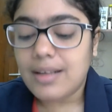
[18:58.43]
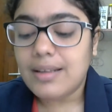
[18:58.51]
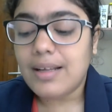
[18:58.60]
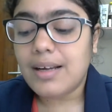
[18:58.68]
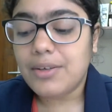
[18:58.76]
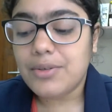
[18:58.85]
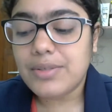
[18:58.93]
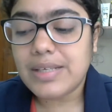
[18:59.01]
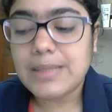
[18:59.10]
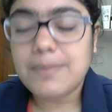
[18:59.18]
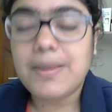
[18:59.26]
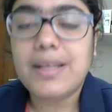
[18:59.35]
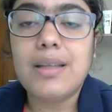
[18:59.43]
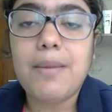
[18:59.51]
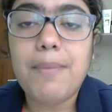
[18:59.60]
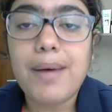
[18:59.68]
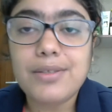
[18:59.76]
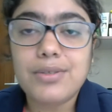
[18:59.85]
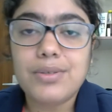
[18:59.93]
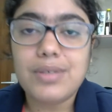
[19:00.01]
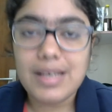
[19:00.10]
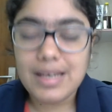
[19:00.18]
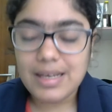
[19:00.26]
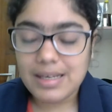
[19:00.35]
that you suspect the person
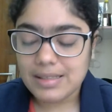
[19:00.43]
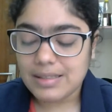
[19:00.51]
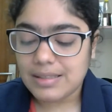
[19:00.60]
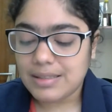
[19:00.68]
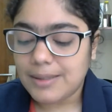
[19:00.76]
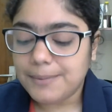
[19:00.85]
is